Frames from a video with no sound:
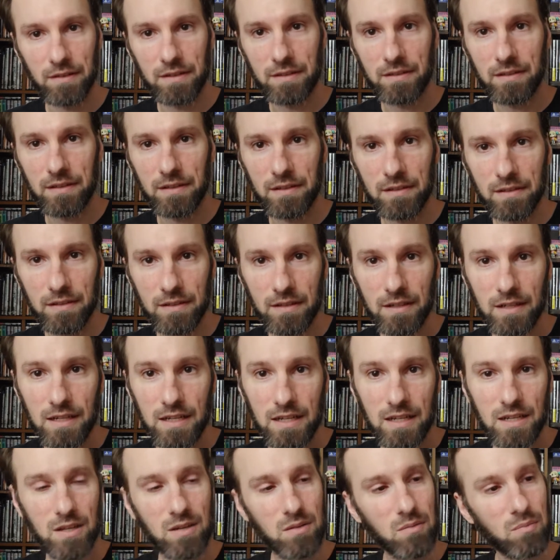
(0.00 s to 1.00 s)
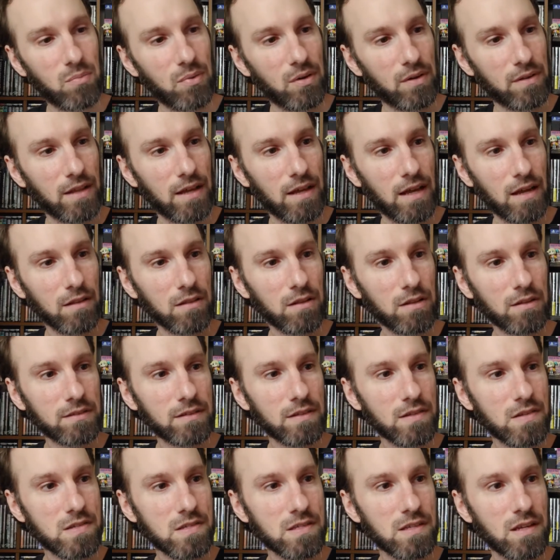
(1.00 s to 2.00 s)
right there. But I looked
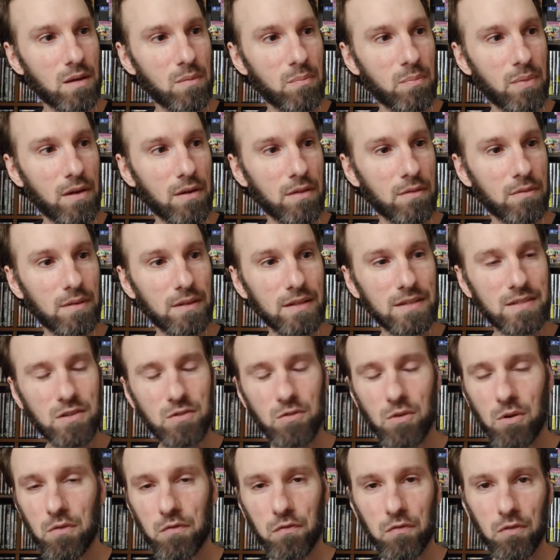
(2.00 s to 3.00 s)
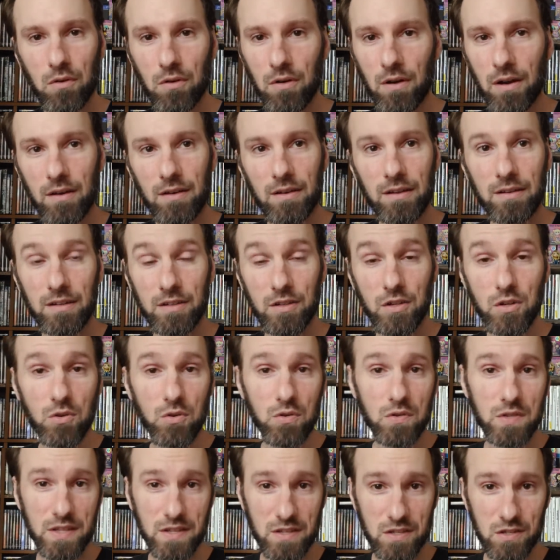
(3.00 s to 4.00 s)
this up. It's going for,
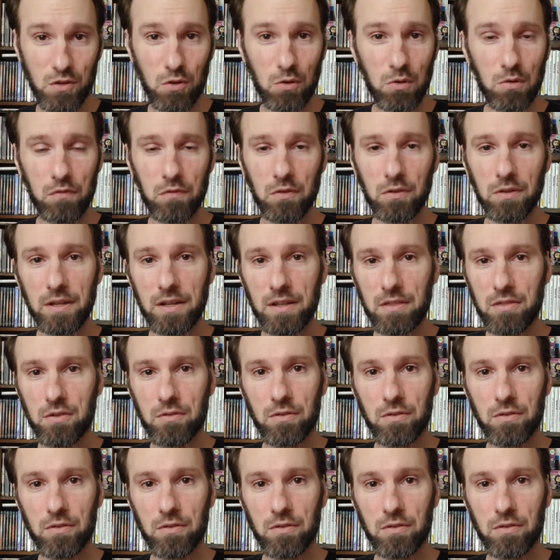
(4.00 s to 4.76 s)
used is going for like